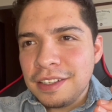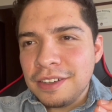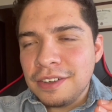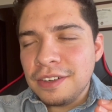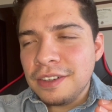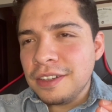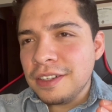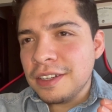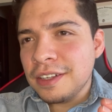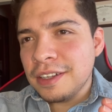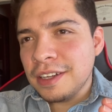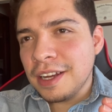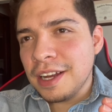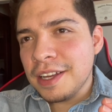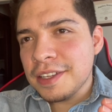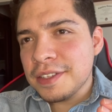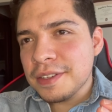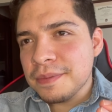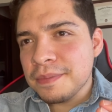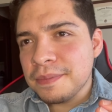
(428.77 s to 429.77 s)
Oh,
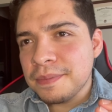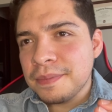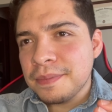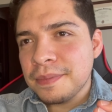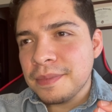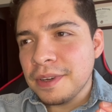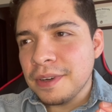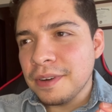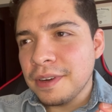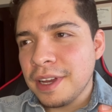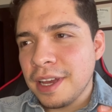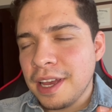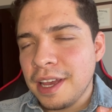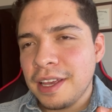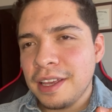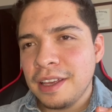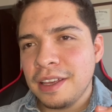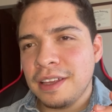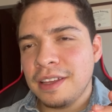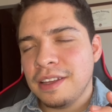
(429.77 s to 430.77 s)
awesome.
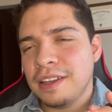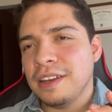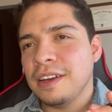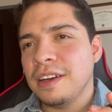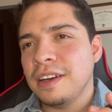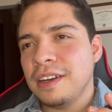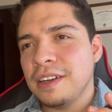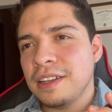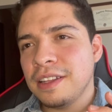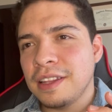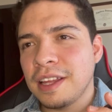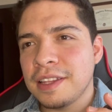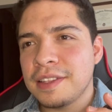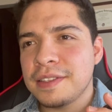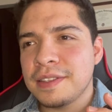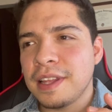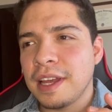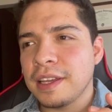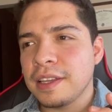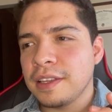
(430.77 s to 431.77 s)
Okay.
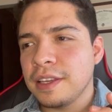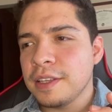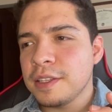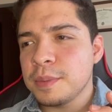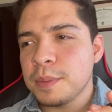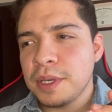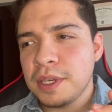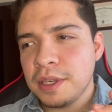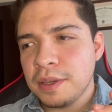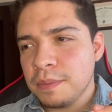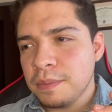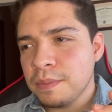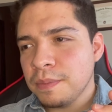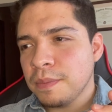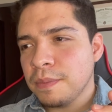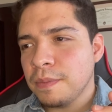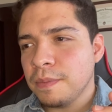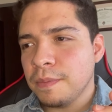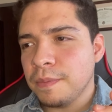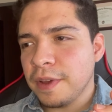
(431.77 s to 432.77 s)
That gives me
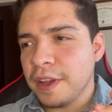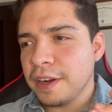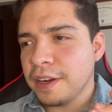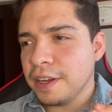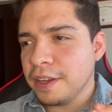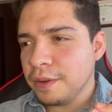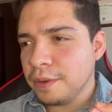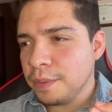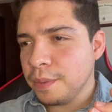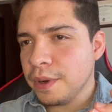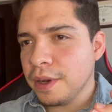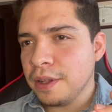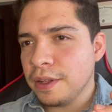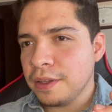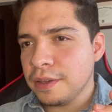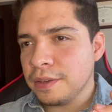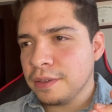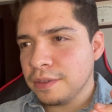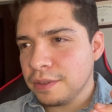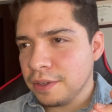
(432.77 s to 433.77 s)
very
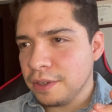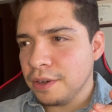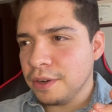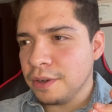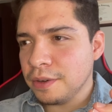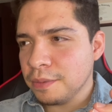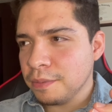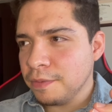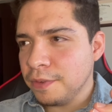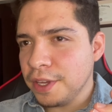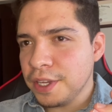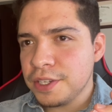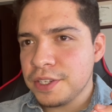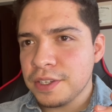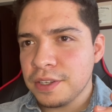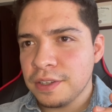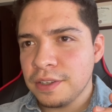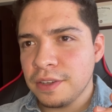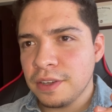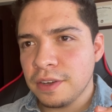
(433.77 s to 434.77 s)
well,
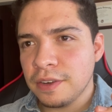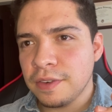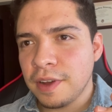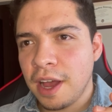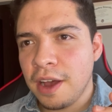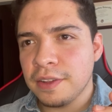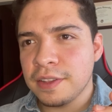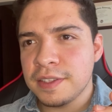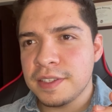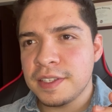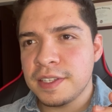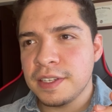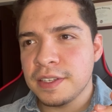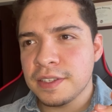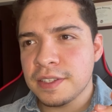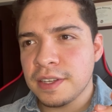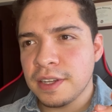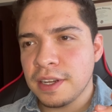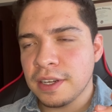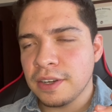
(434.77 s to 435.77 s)
vision of how this deal
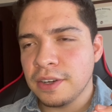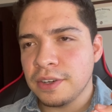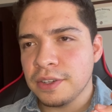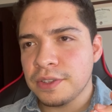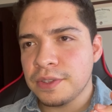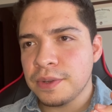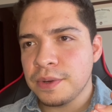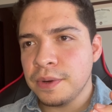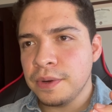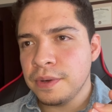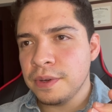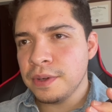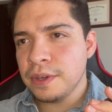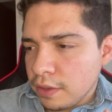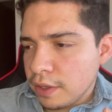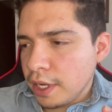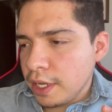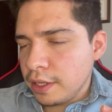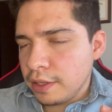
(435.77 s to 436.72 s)
is gonna go through. Great.